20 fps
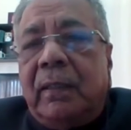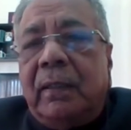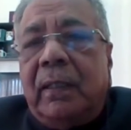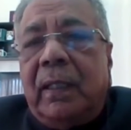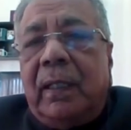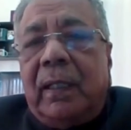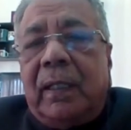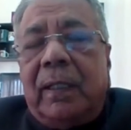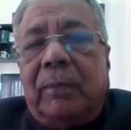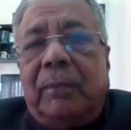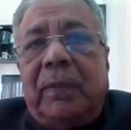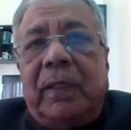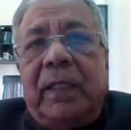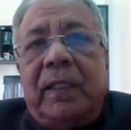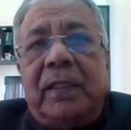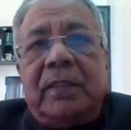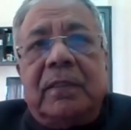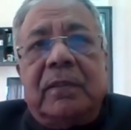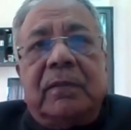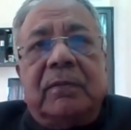the
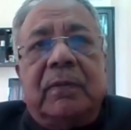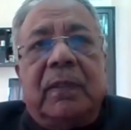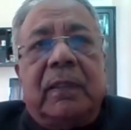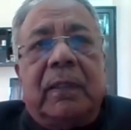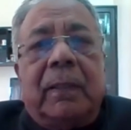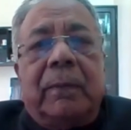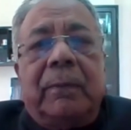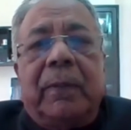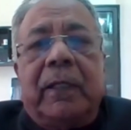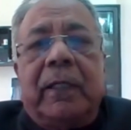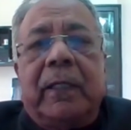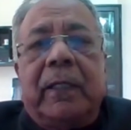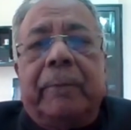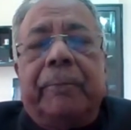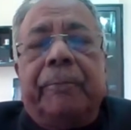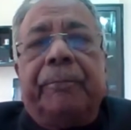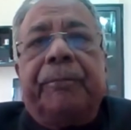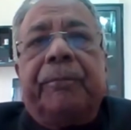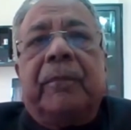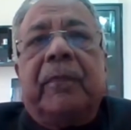recommendations of the committee.
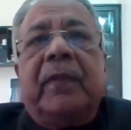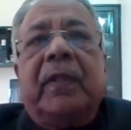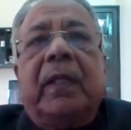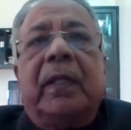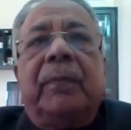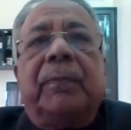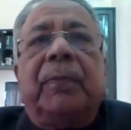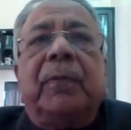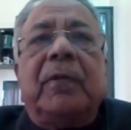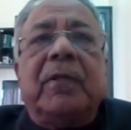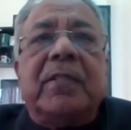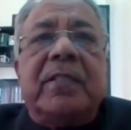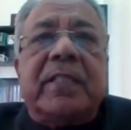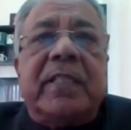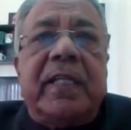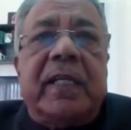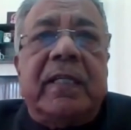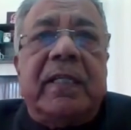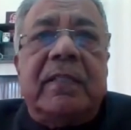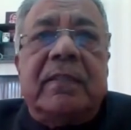The report
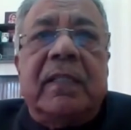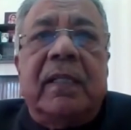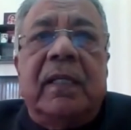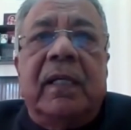states